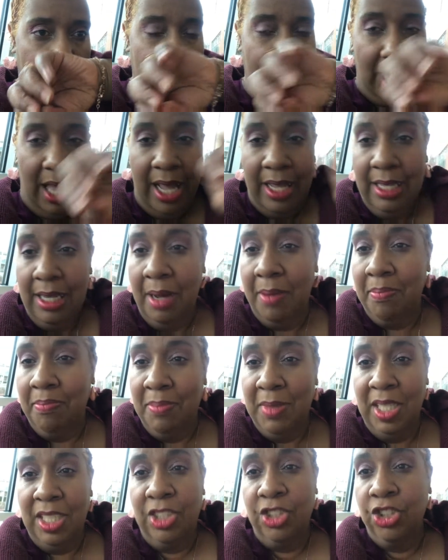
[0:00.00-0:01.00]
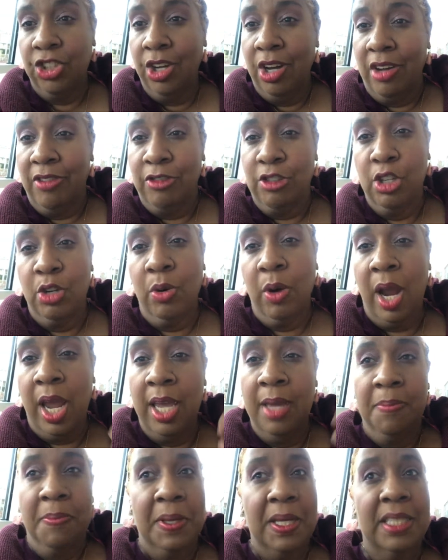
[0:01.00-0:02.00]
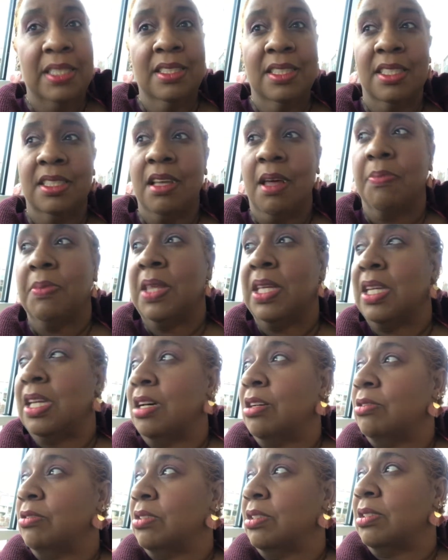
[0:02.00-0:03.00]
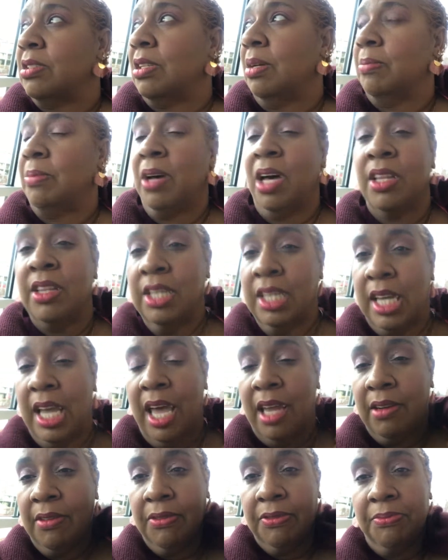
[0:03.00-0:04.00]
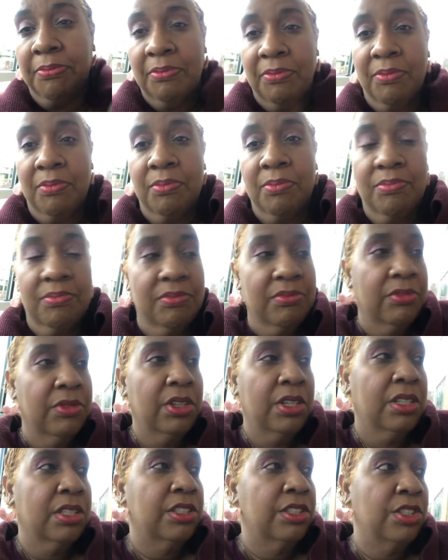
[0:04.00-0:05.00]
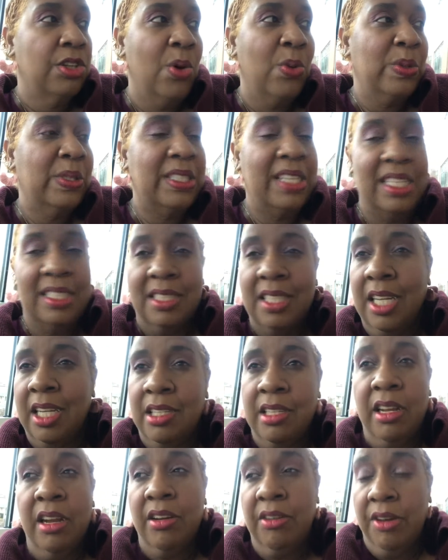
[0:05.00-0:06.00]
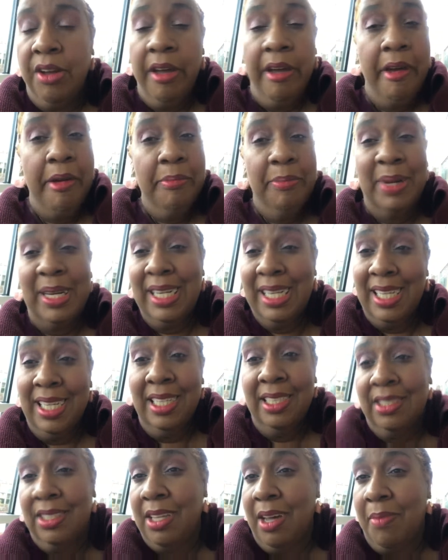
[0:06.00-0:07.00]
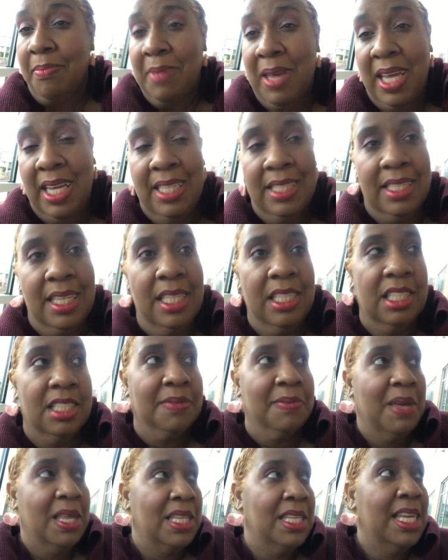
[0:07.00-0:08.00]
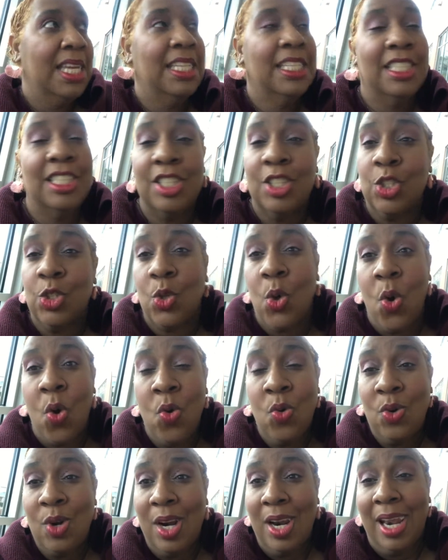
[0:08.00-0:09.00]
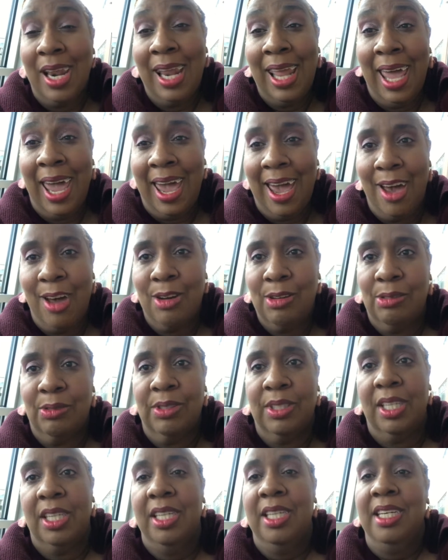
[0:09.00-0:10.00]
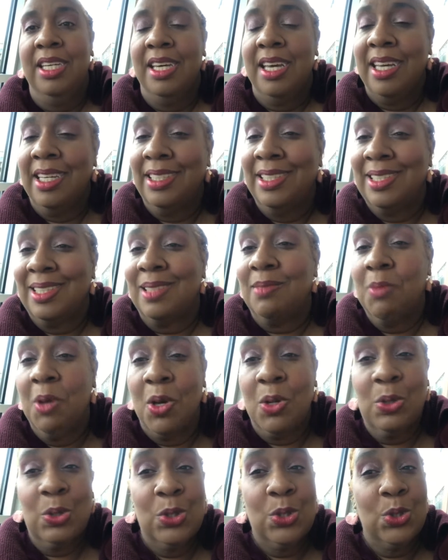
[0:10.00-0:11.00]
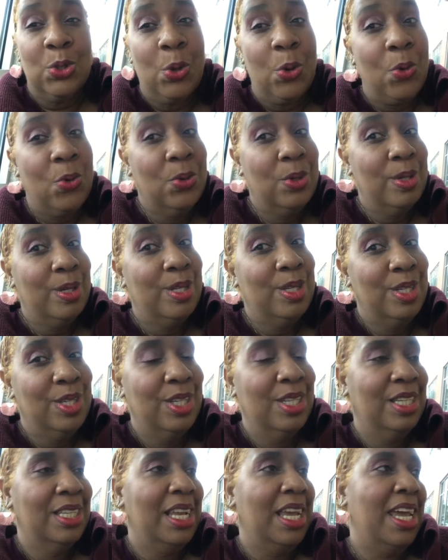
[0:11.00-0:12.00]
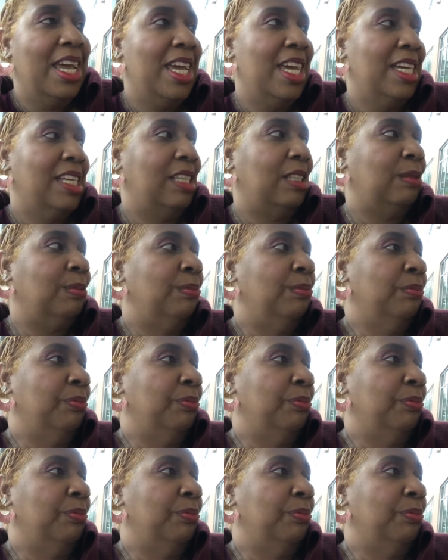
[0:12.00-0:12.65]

like a mixture of grape and something else, some other kind of notes that's in here. But it's amazing smelling, and it's so loud and smells so good. And